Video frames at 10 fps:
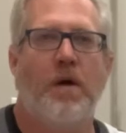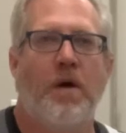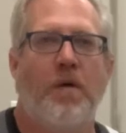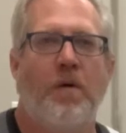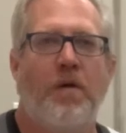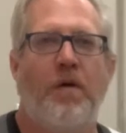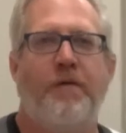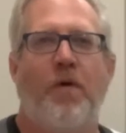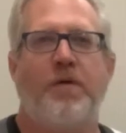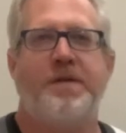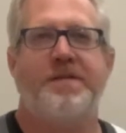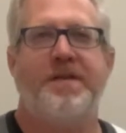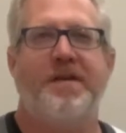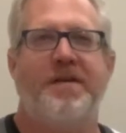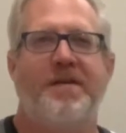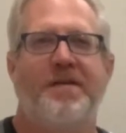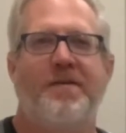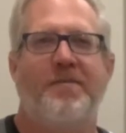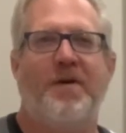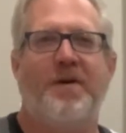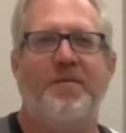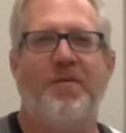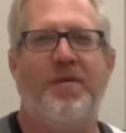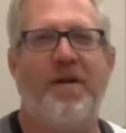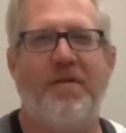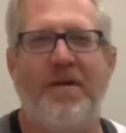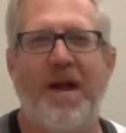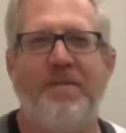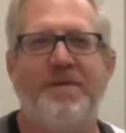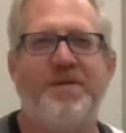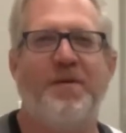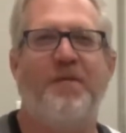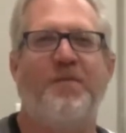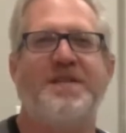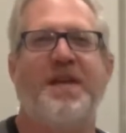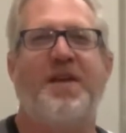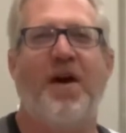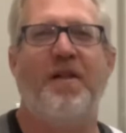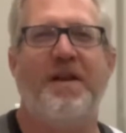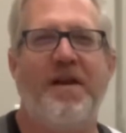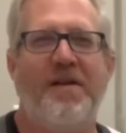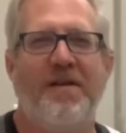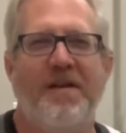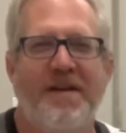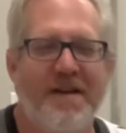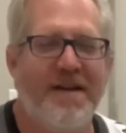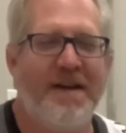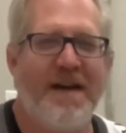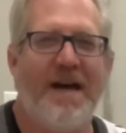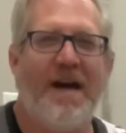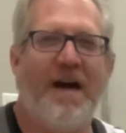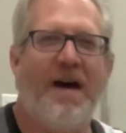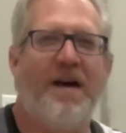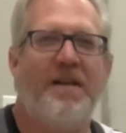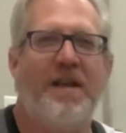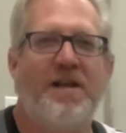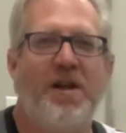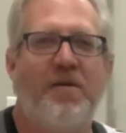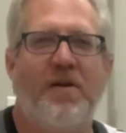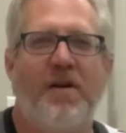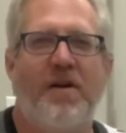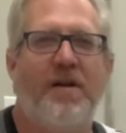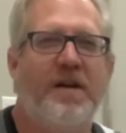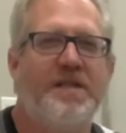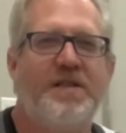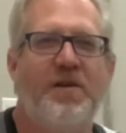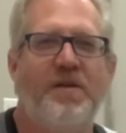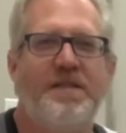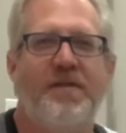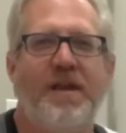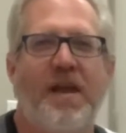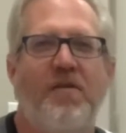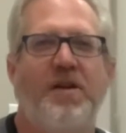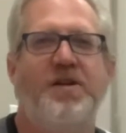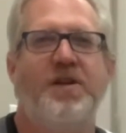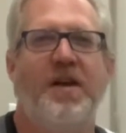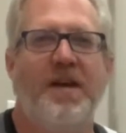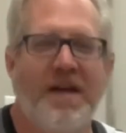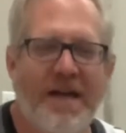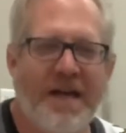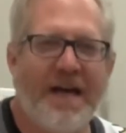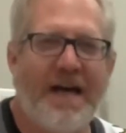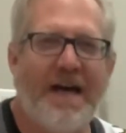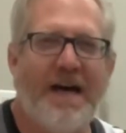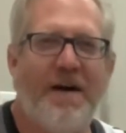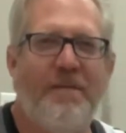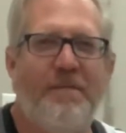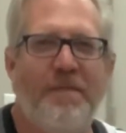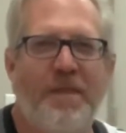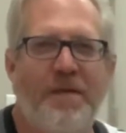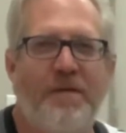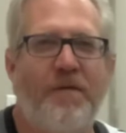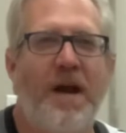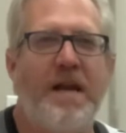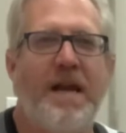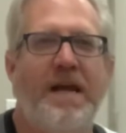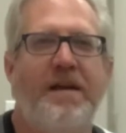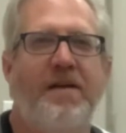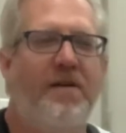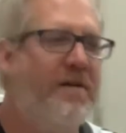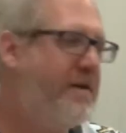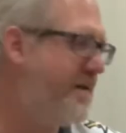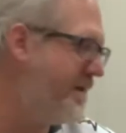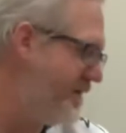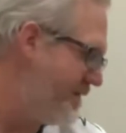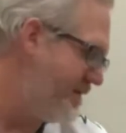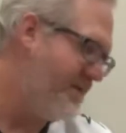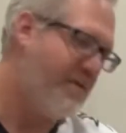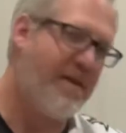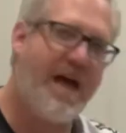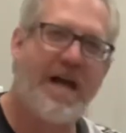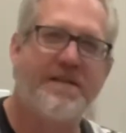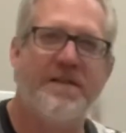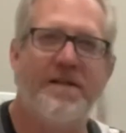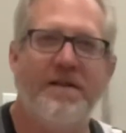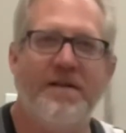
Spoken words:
Hello folks, welcome to another episode of Whiskey Colin here. Continuing our series in the garage. It's Friday night here, relaxing.